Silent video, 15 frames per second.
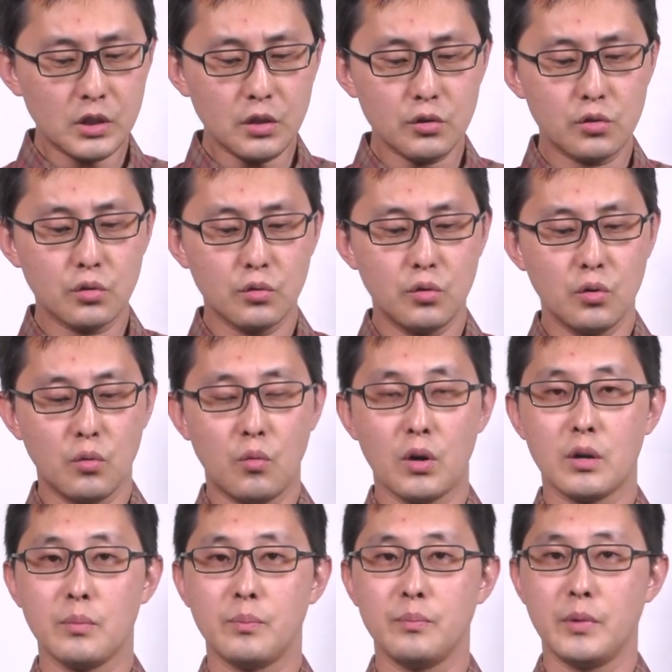so you'll want
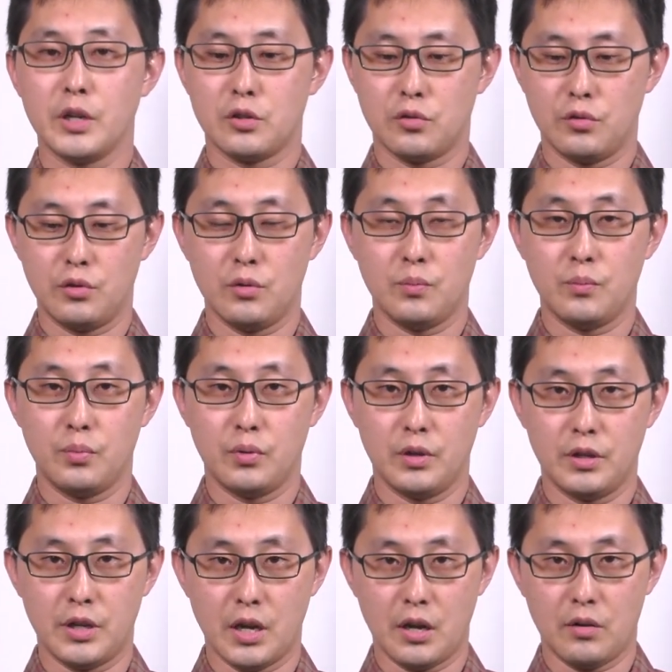to make sure you put it
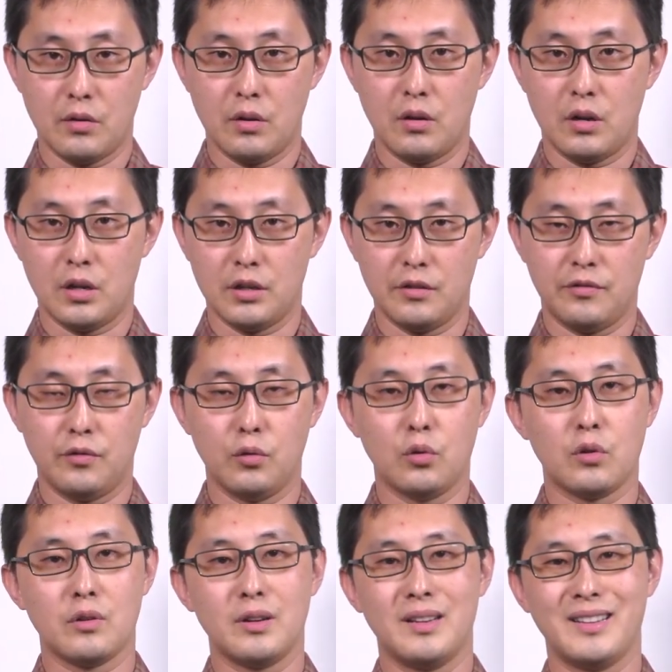down on the
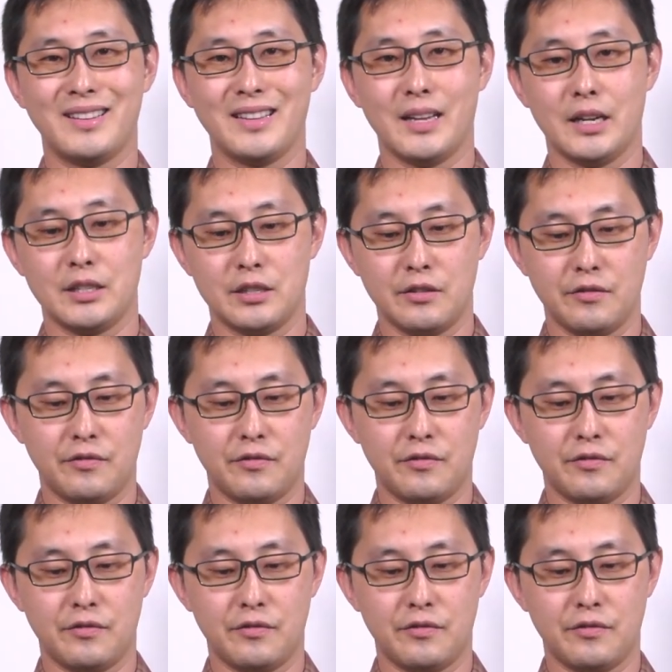floor nice and